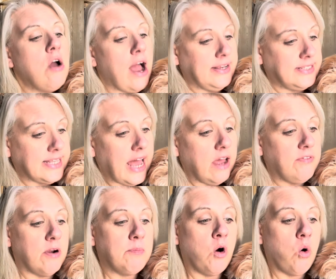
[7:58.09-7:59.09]
I said
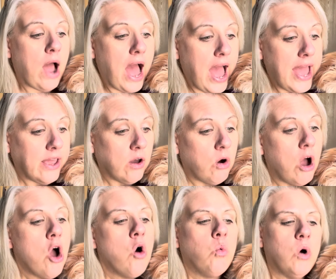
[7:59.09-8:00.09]
from Ohio.
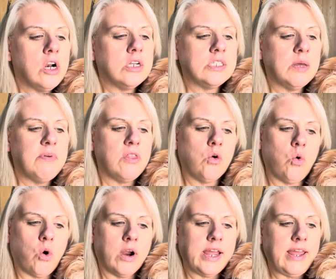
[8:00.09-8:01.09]
What are some of the
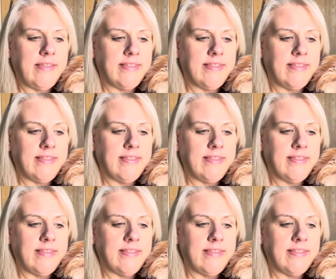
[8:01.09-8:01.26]
quirky